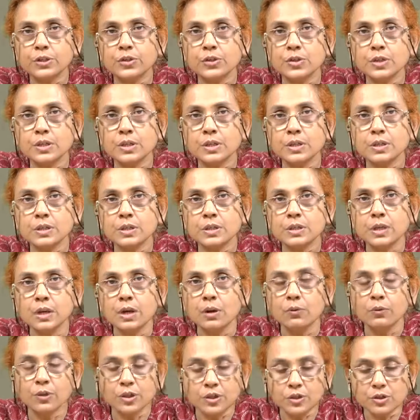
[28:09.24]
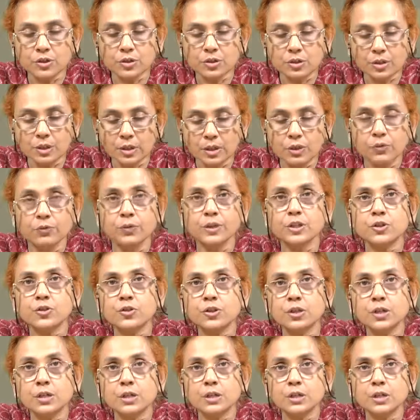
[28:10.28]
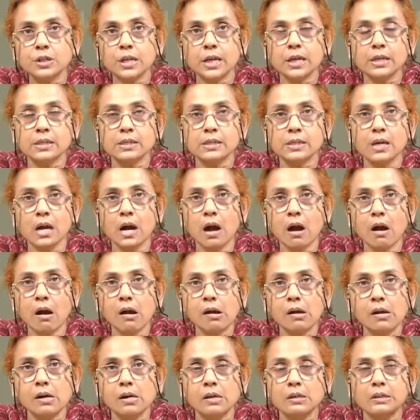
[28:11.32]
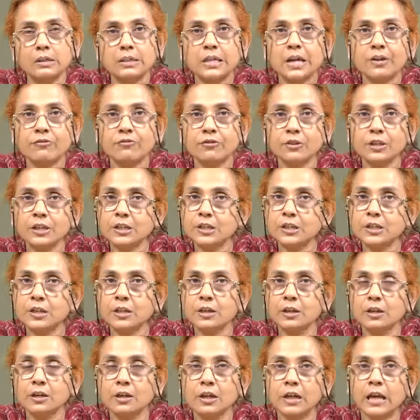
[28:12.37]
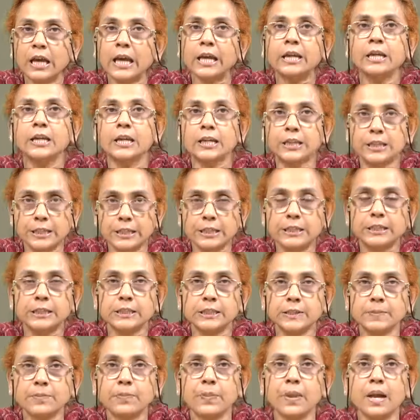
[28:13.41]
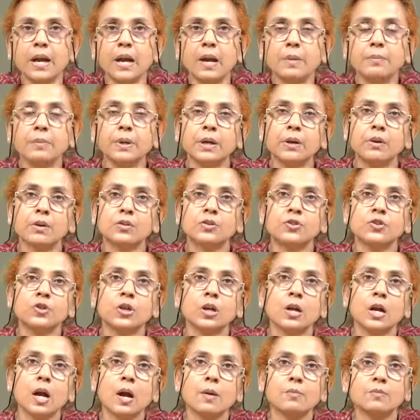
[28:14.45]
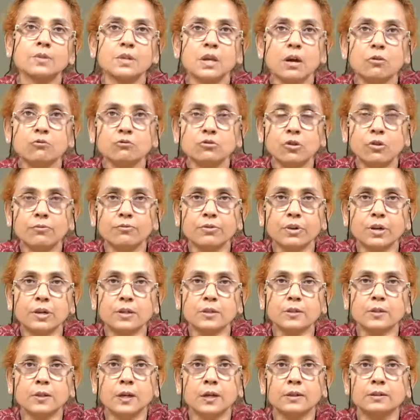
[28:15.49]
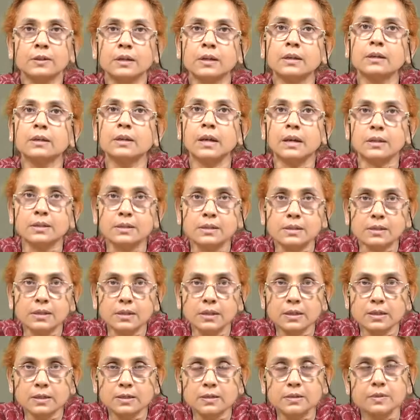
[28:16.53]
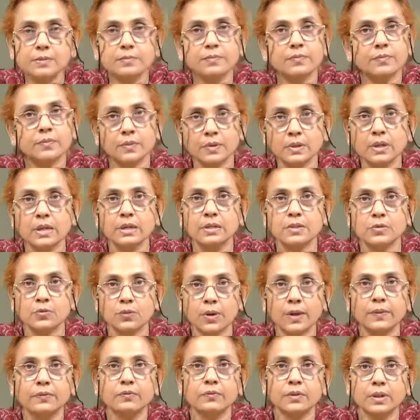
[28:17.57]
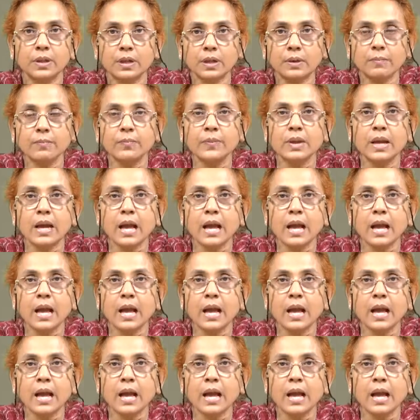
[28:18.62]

which is which in which she takes a definite career turn because she comes out of her southern concerns that's one thing